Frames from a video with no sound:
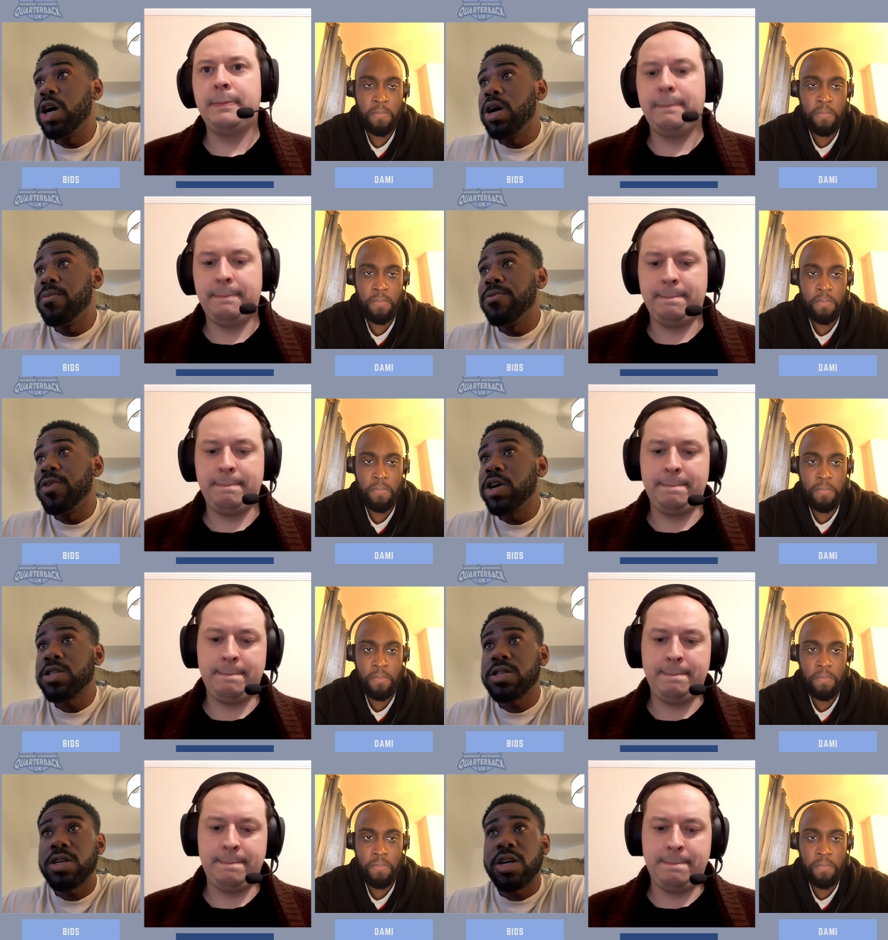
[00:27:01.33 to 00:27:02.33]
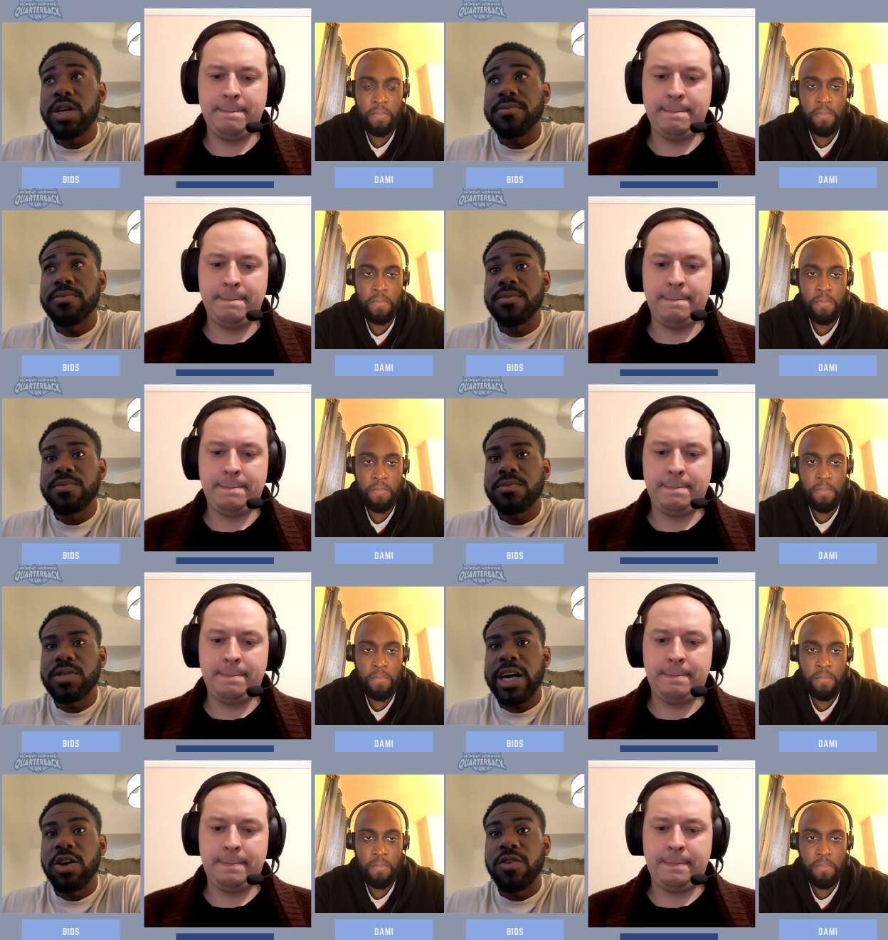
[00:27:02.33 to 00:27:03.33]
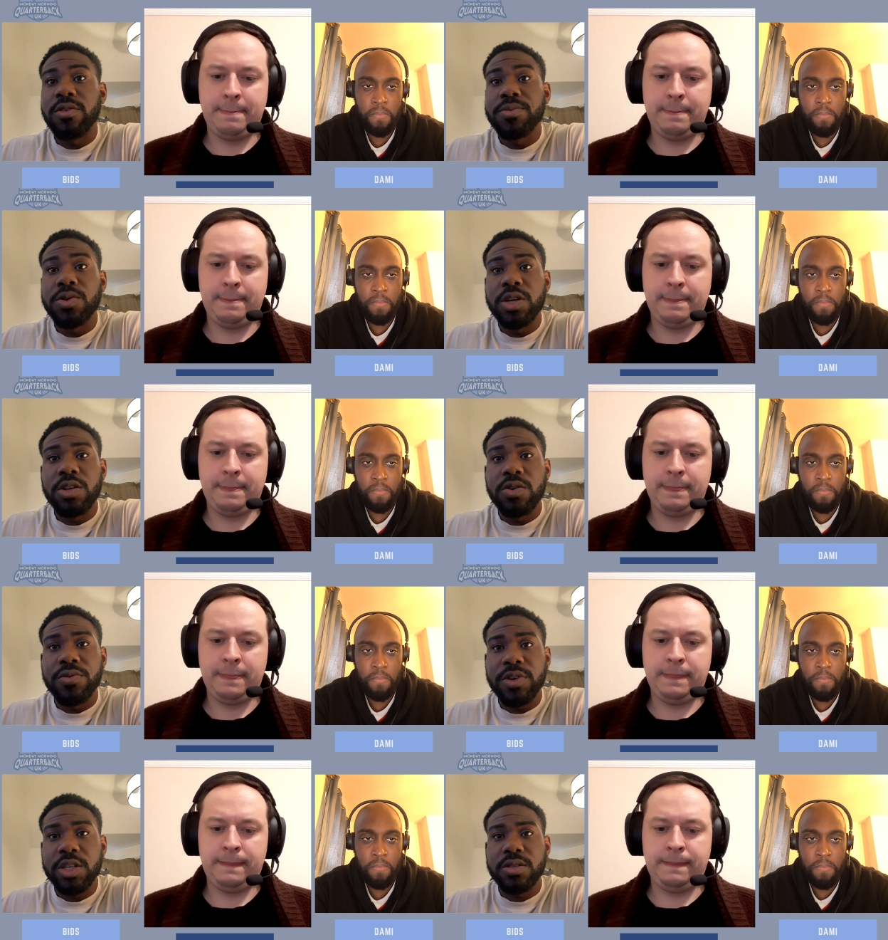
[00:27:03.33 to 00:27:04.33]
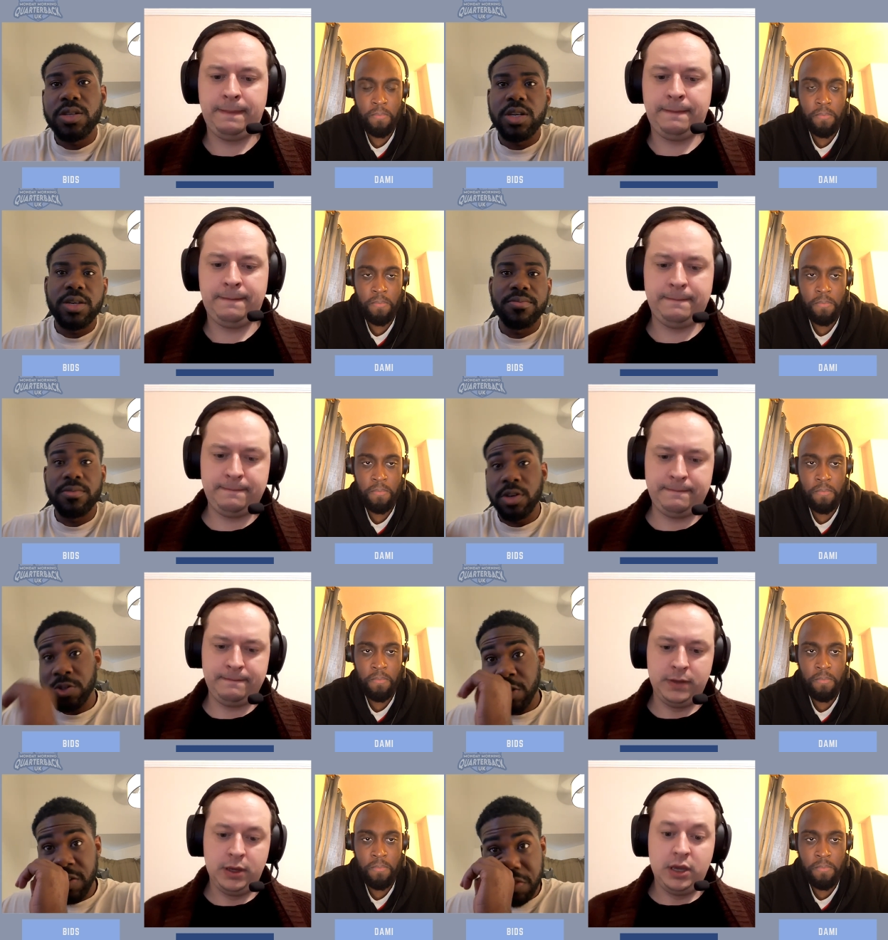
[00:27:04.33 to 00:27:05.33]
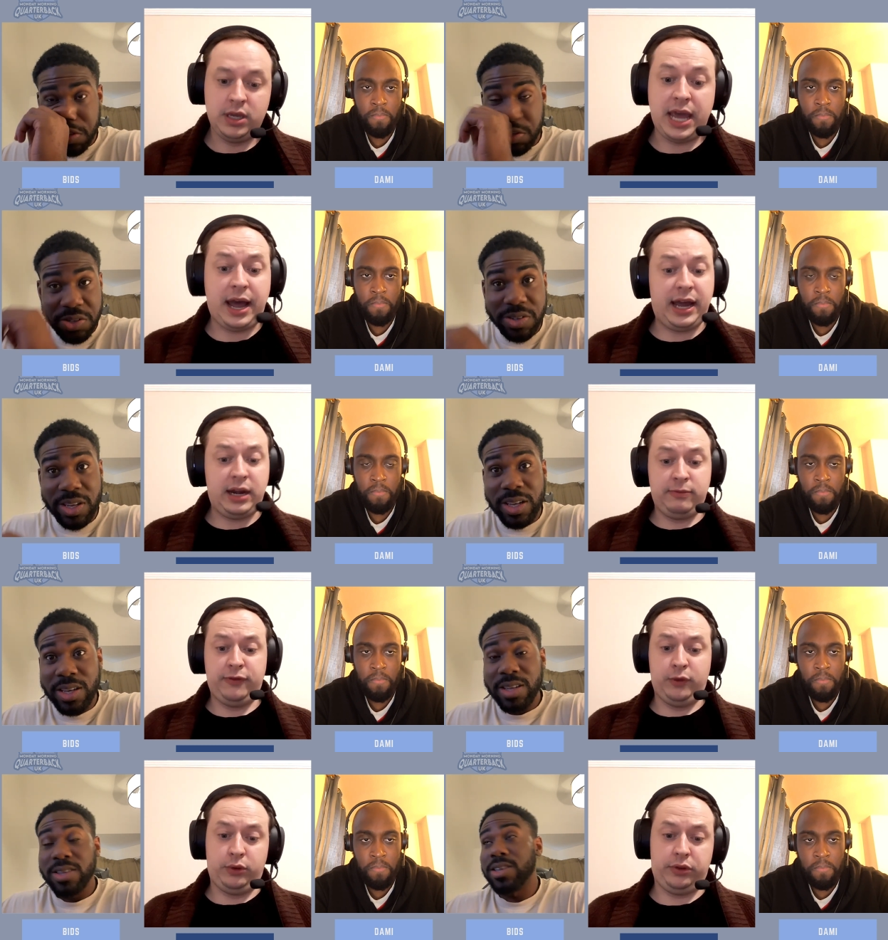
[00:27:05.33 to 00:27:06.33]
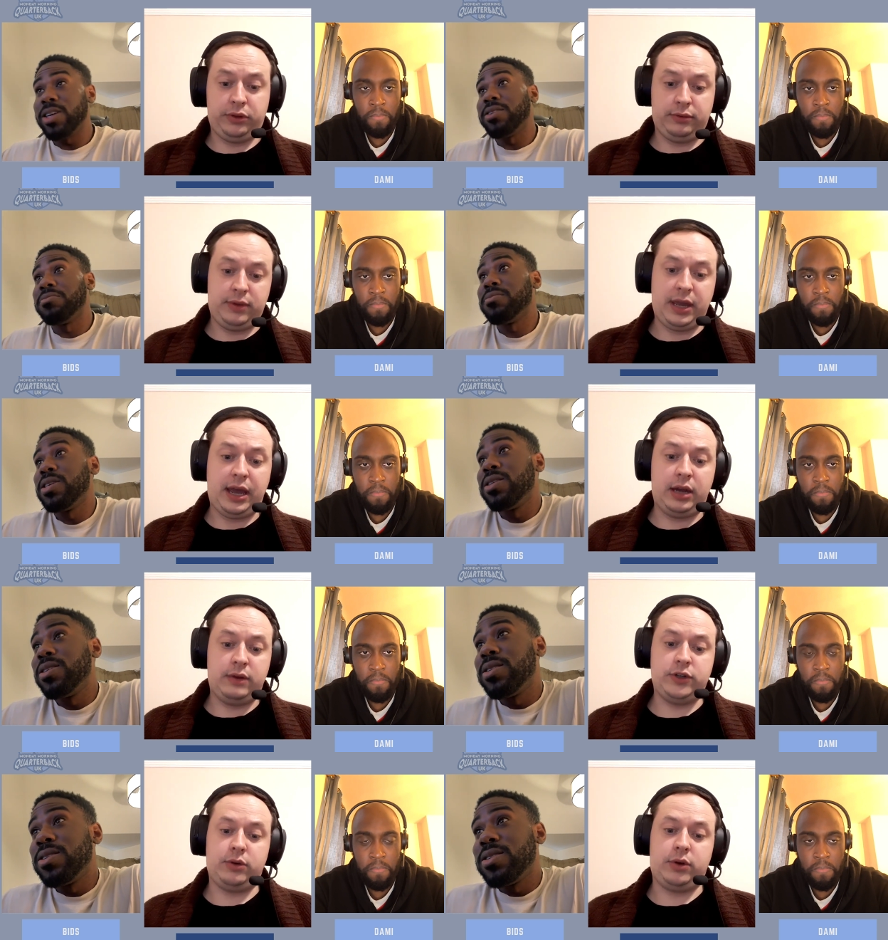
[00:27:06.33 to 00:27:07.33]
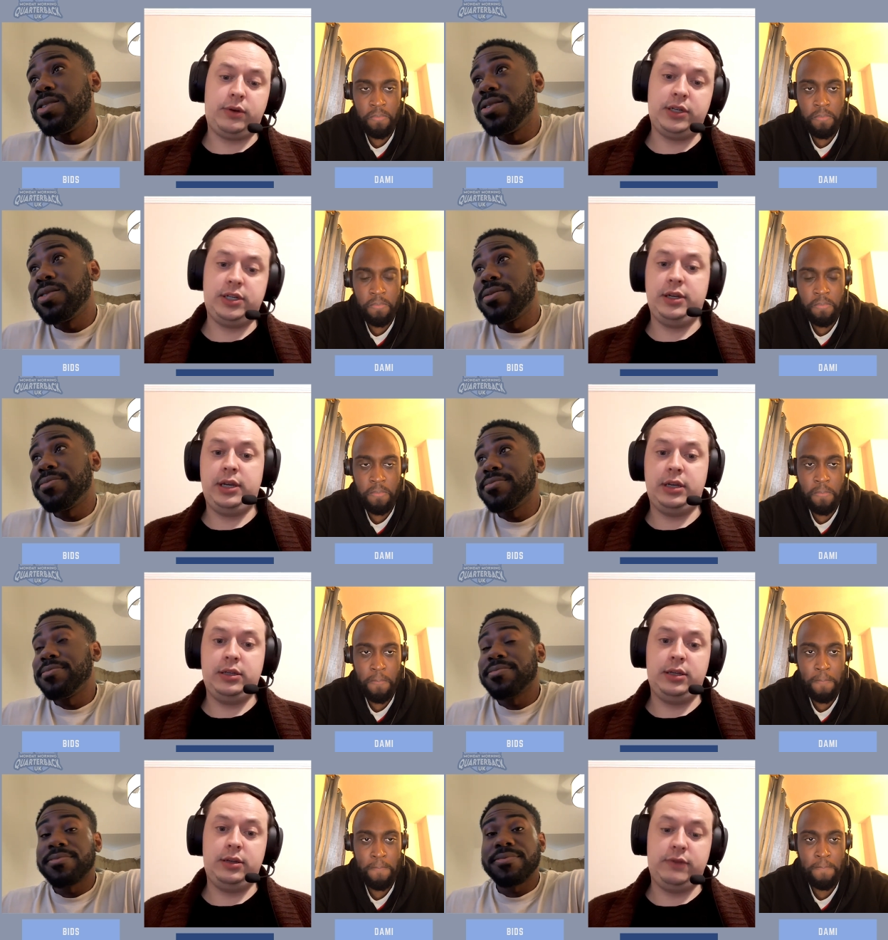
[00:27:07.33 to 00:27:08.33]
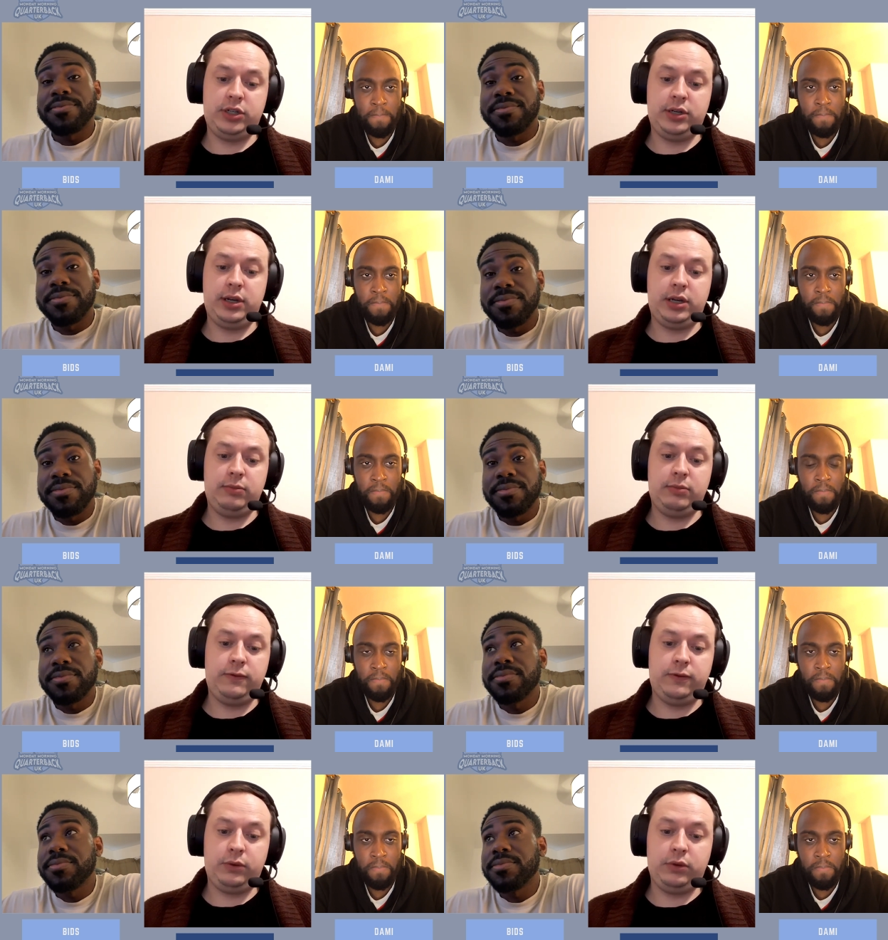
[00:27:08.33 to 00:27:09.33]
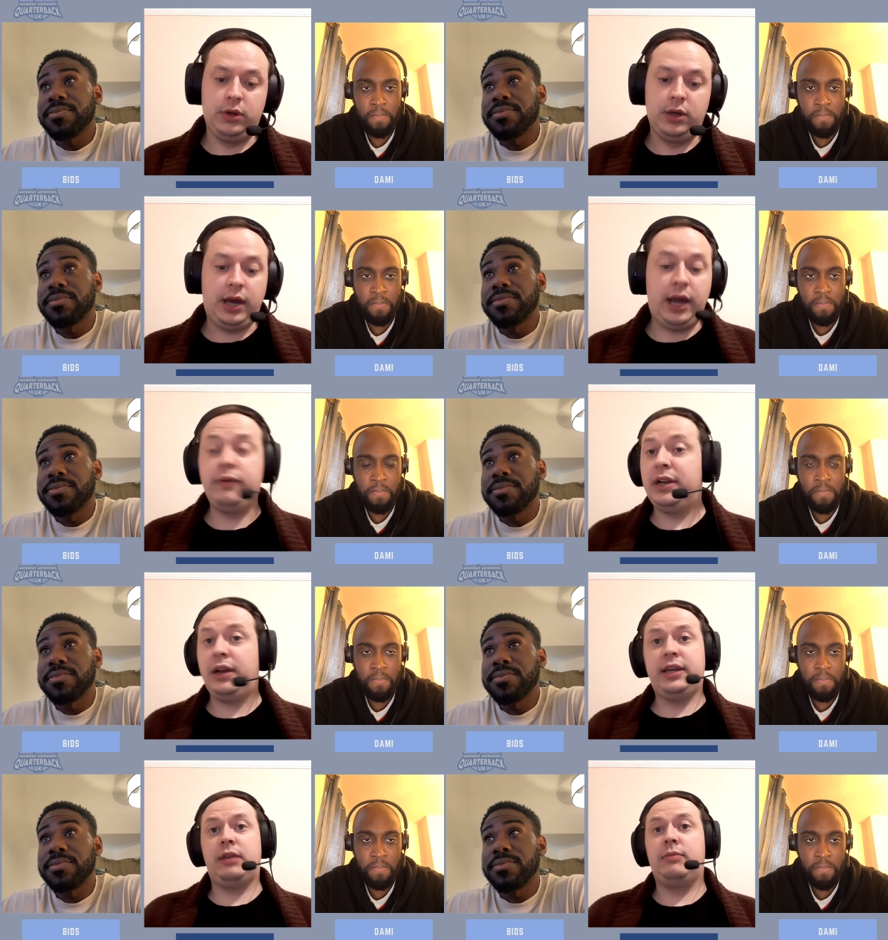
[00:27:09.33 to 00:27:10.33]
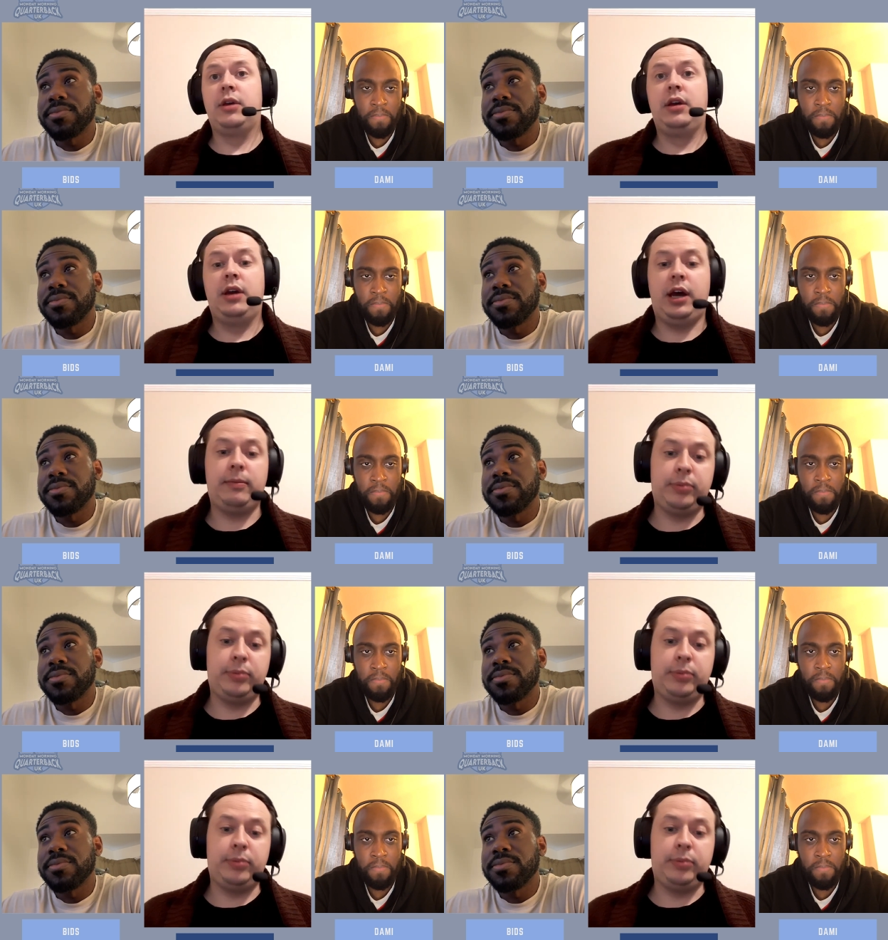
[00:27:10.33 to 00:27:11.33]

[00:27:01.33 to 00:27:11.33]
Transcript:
Speaker 1: um, first um, tackle off the board in your first um, mock draft.
Speaker 2: Yeah, I had him fourth. Yeah. yeah, ahead of Joel. Actually, yeah, I did originally. I had him going fourth. I really like him, um, but all the